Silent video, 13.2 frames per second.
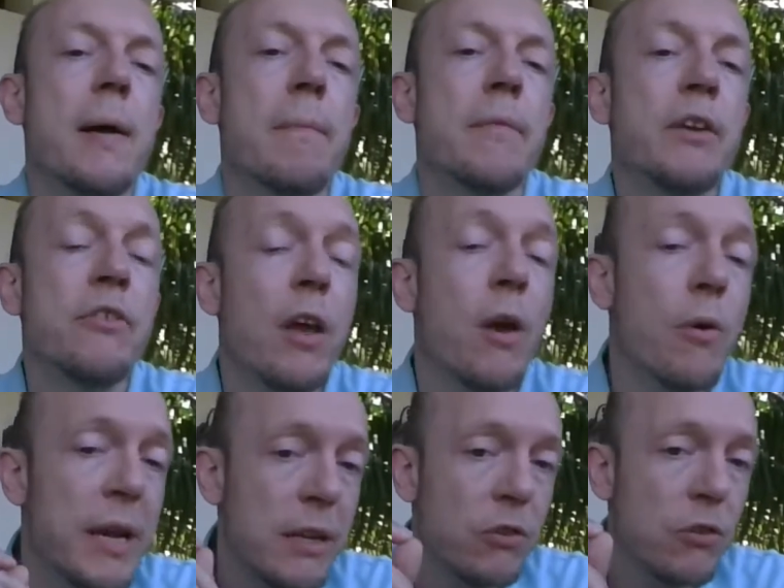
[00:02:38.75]
say,
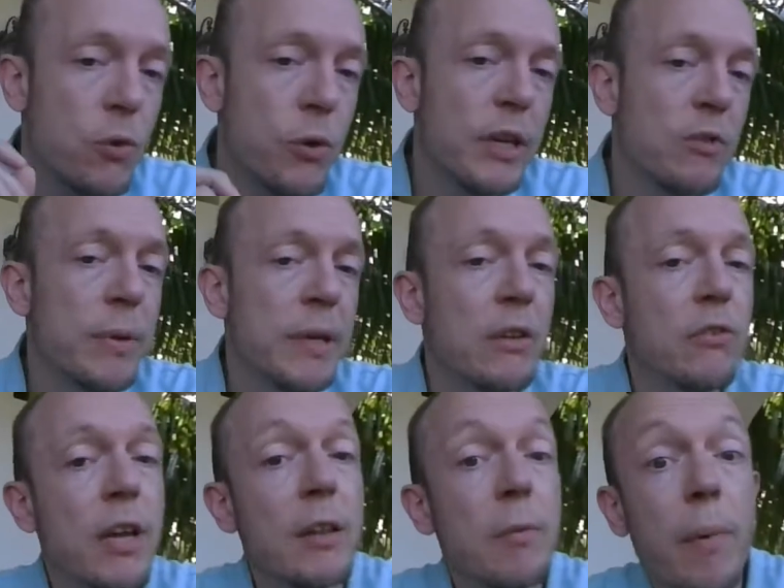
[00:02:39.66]
okay, this cookie is being
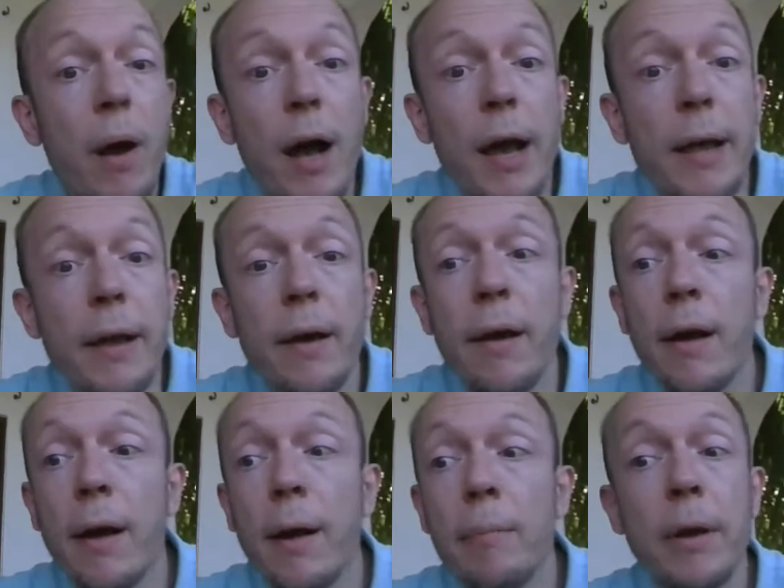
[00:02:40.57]
set by
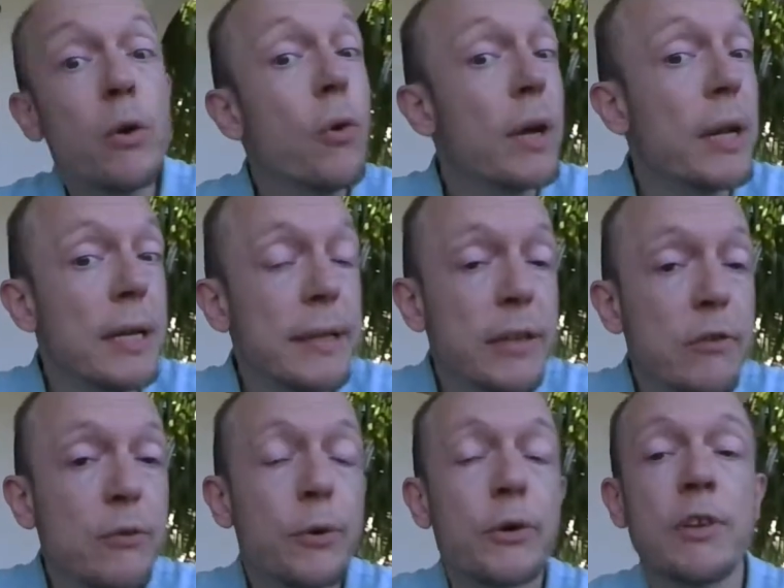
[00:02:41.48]
Google
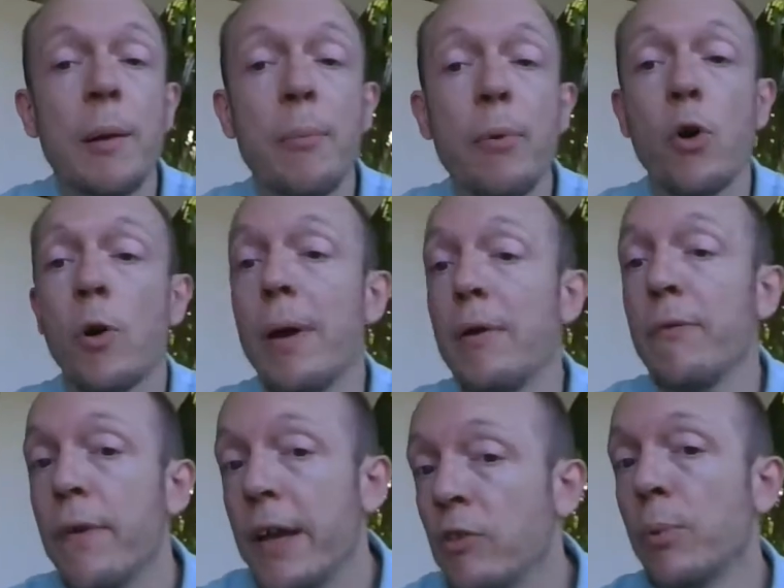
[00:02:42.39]
Analytics, for example, or by
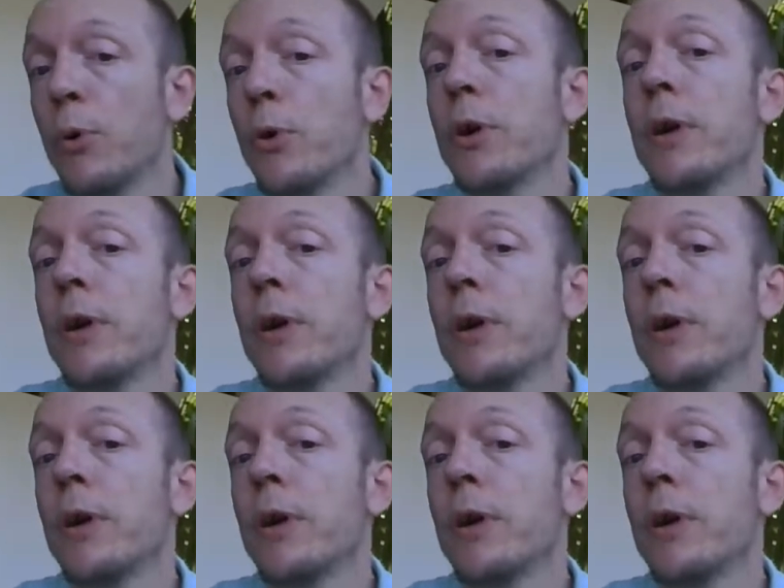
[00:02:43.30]
Facebook.